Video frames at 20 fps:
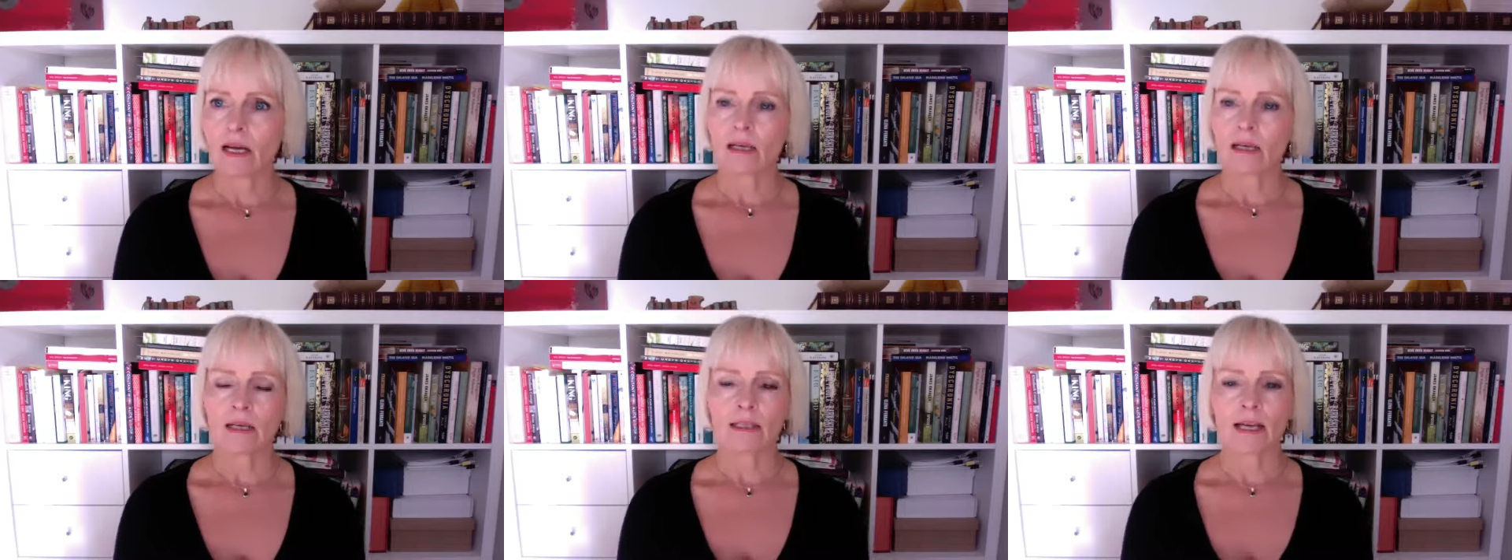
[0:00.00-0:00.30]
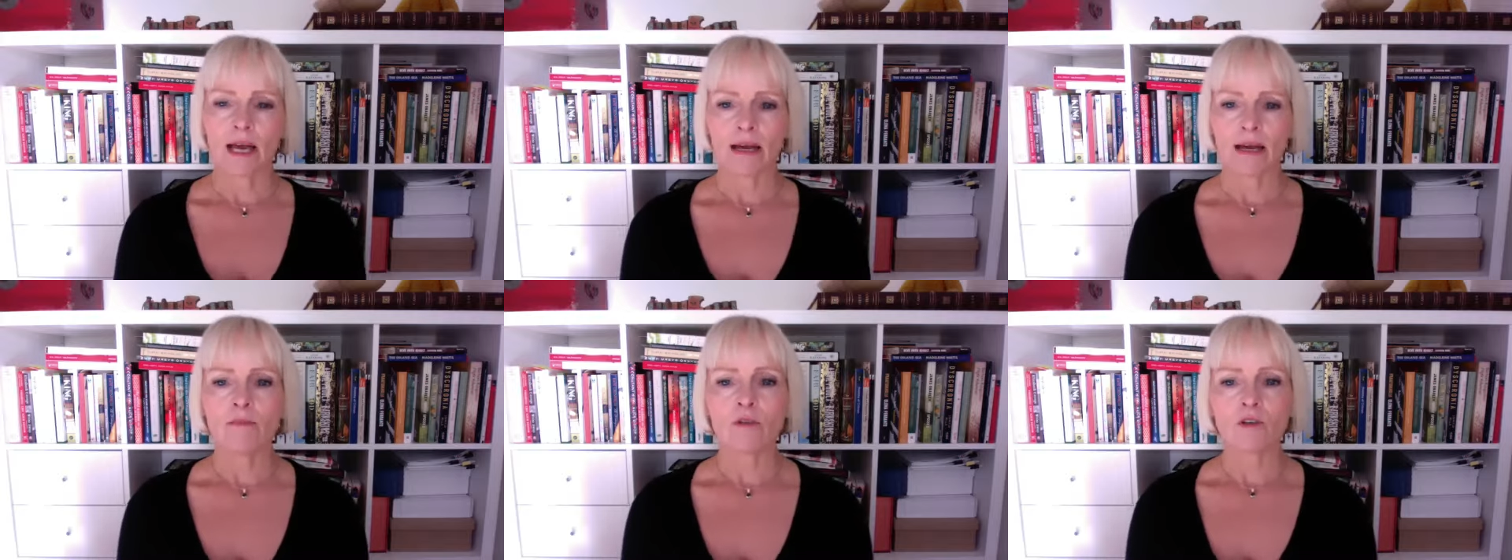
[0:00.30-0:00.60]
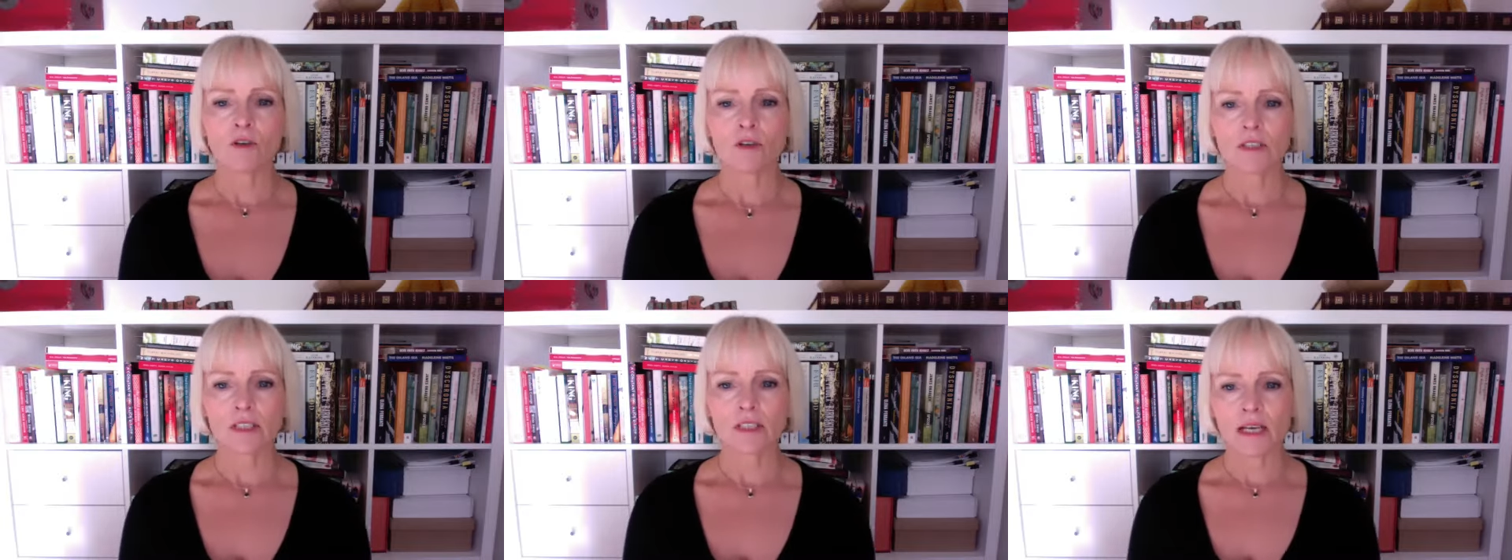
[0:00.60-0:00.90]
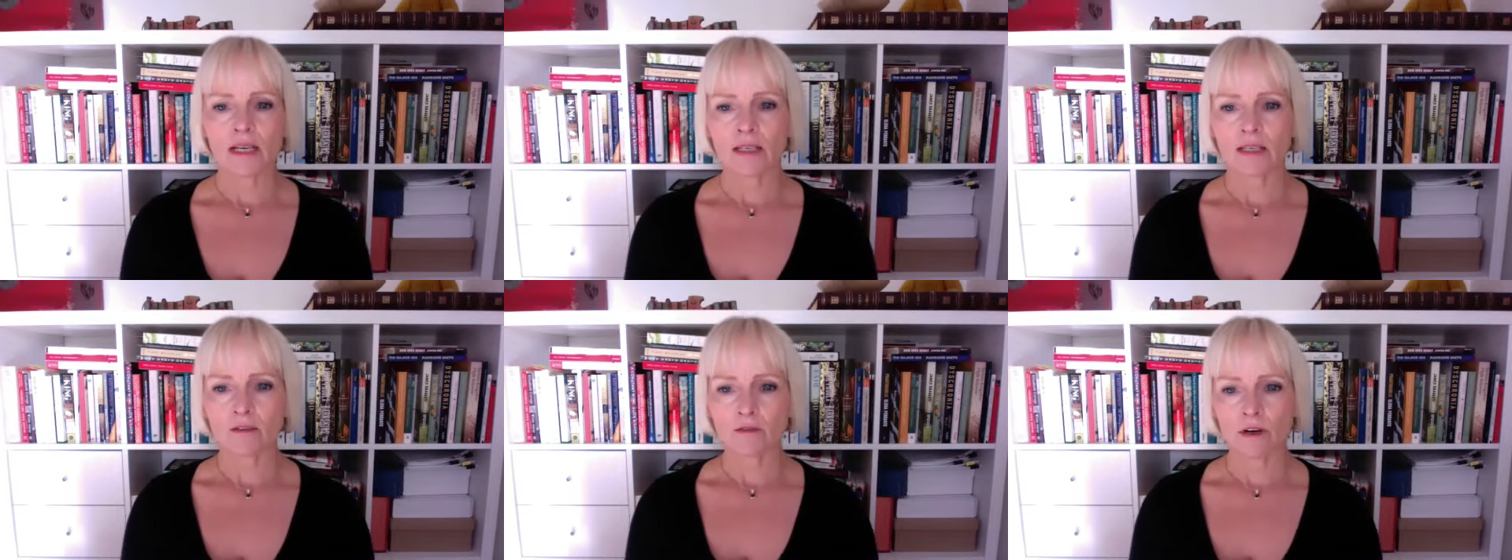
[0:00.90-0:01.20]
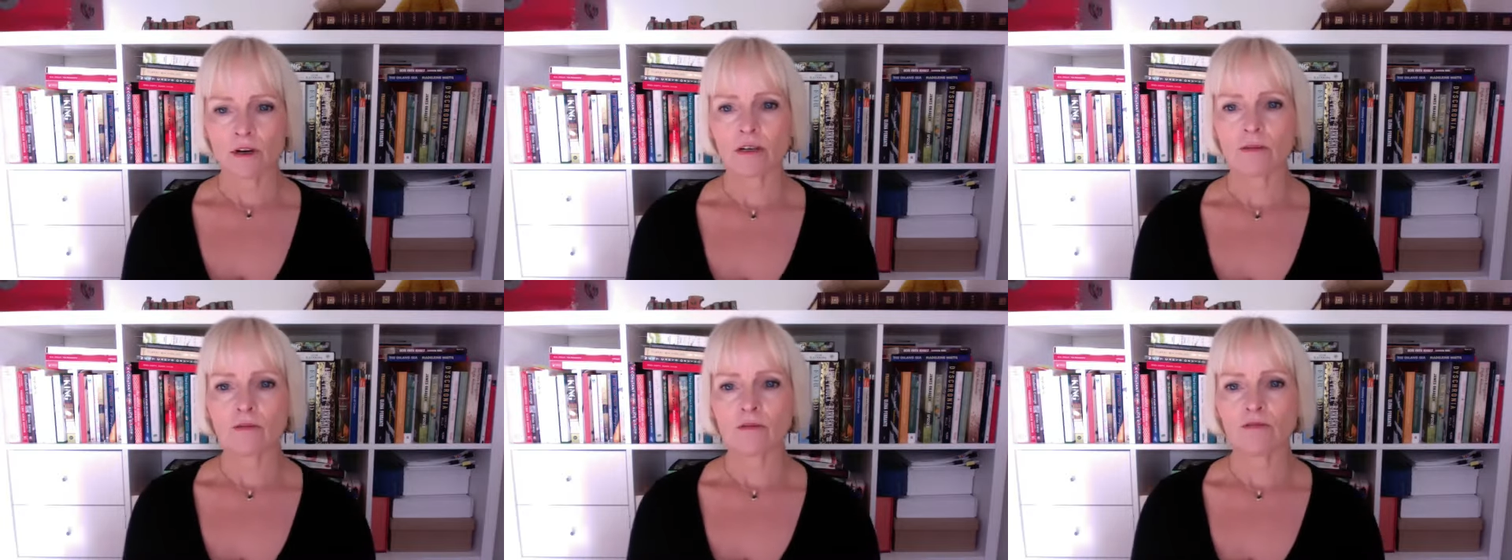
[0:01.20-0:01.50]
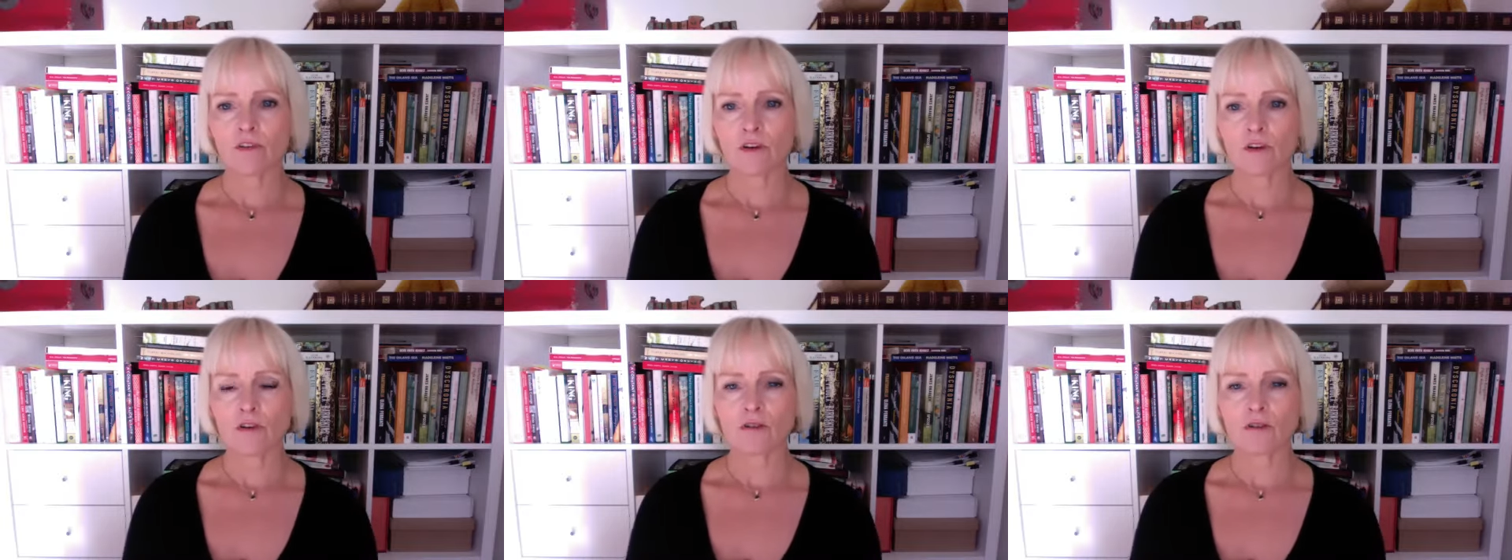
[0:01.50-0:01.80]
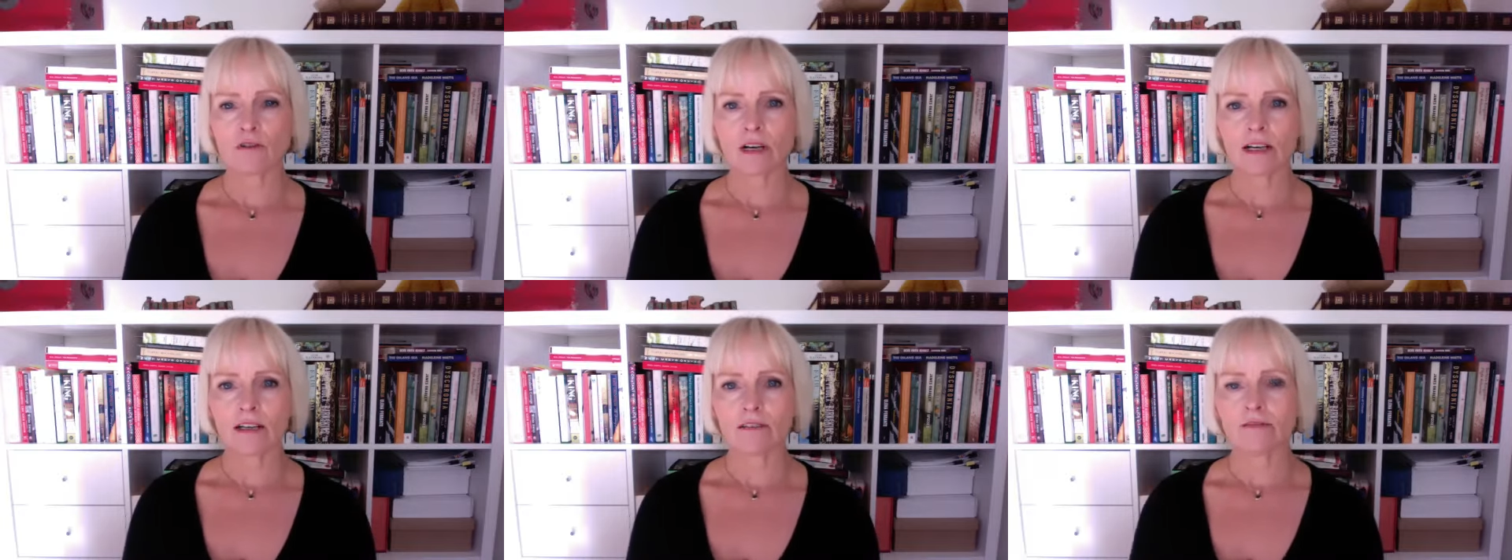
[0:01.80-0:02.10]
and I came across an incredible
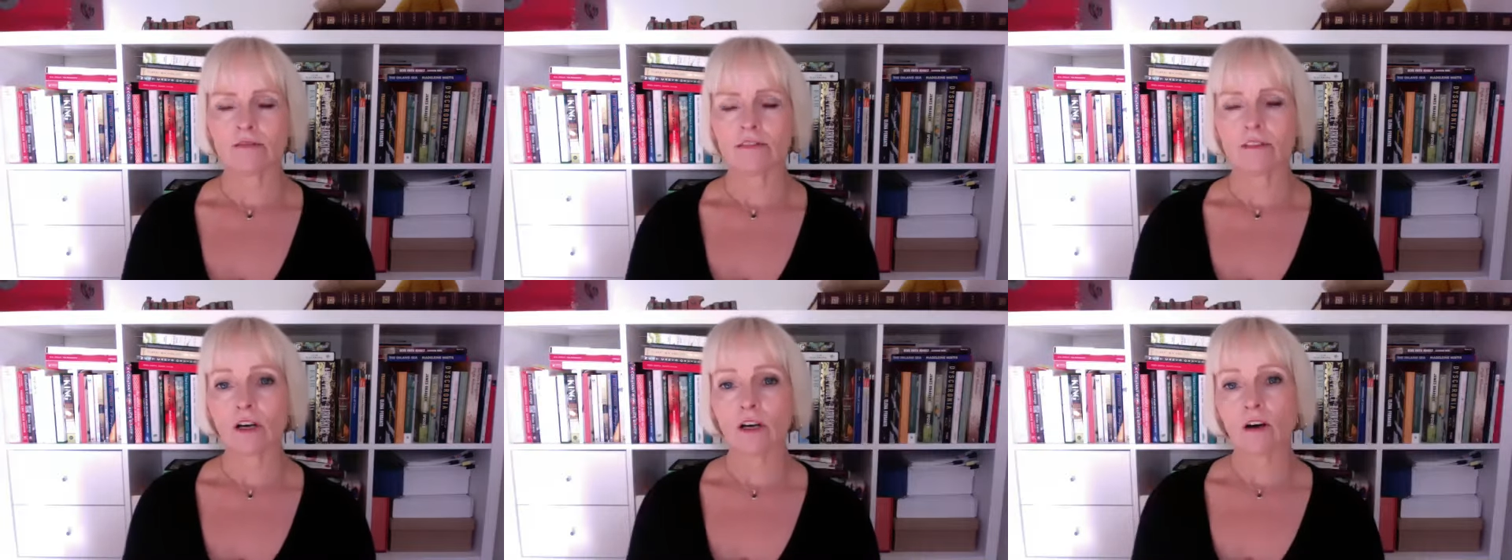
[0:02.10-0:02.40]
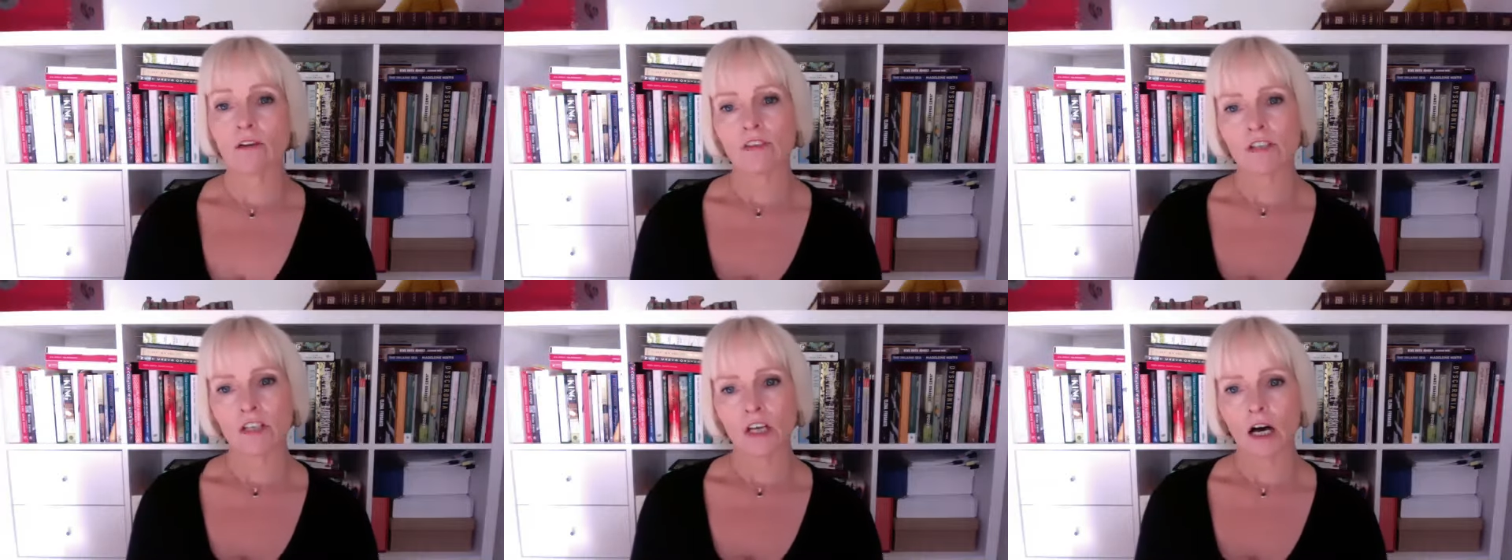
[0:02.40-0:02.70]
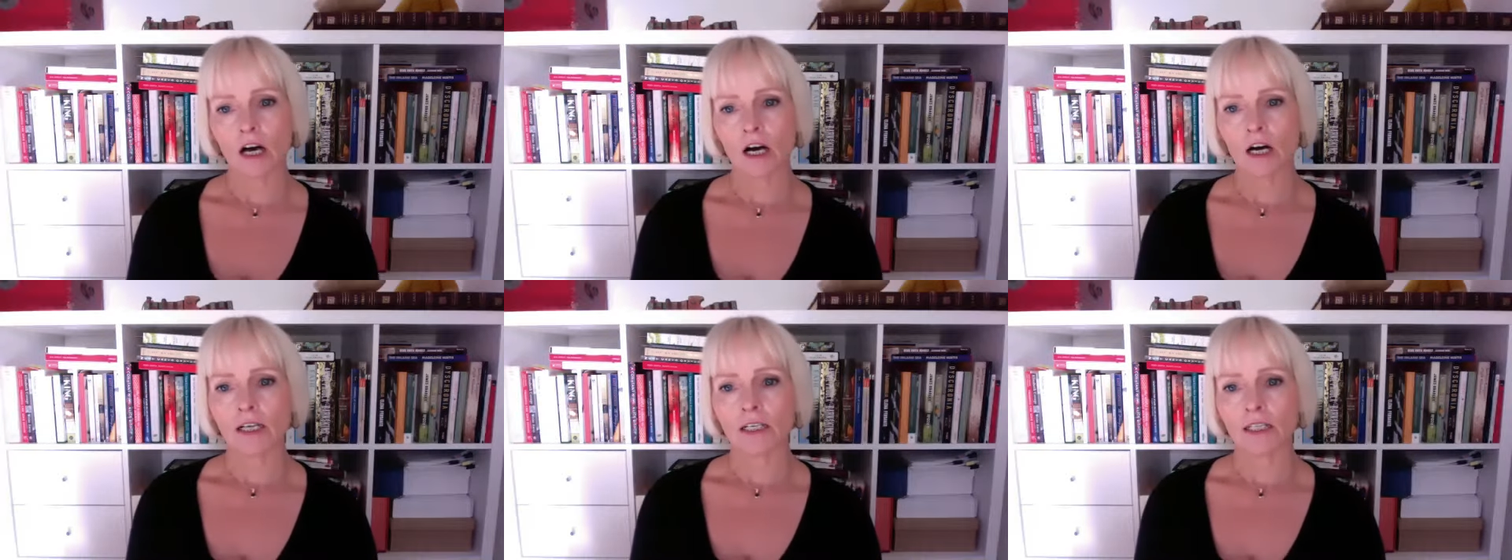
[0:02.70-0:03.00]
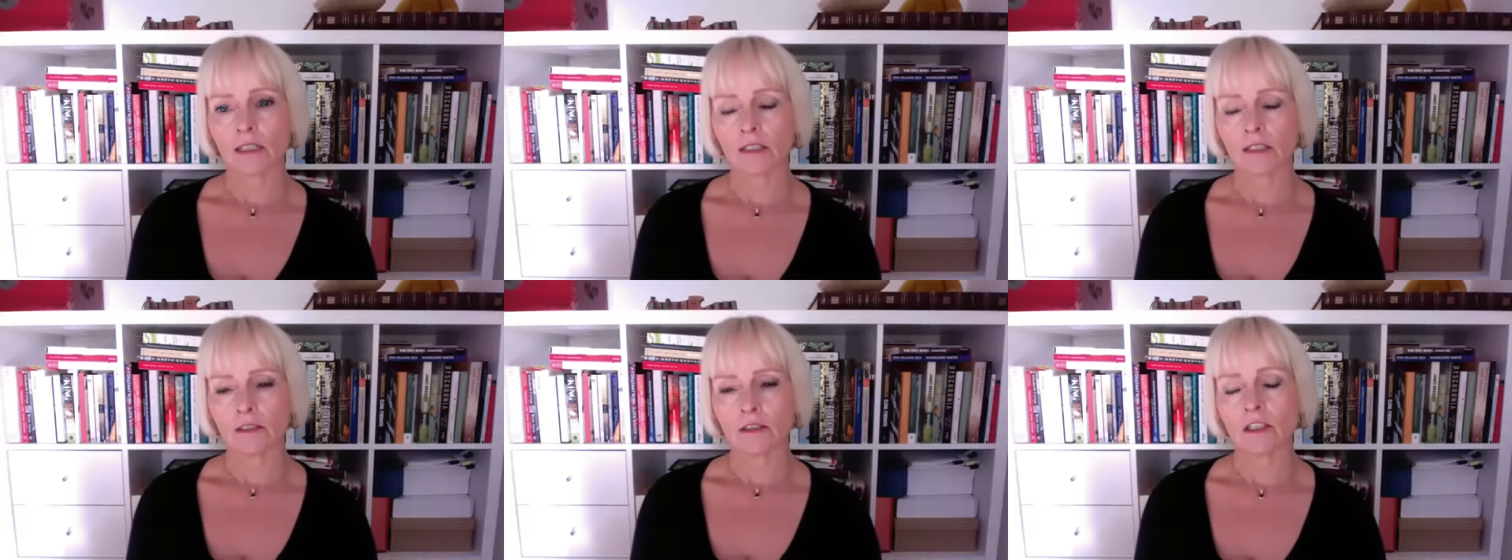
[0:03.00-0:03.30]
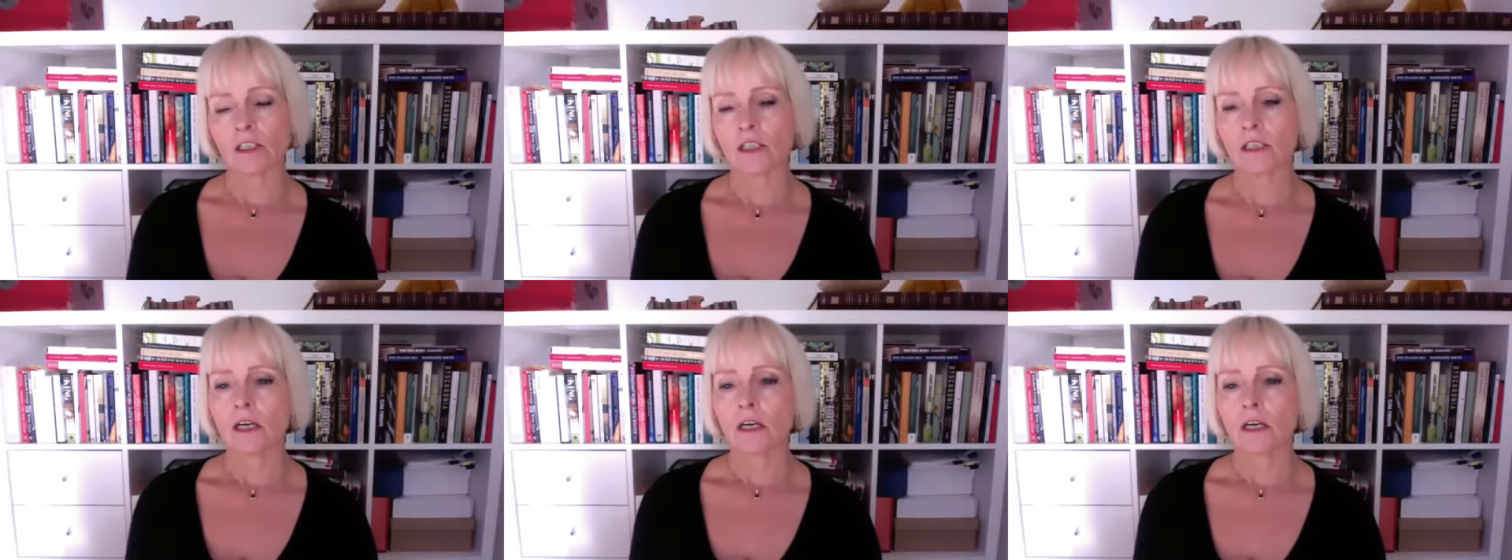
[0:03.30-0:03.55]
photograph of an island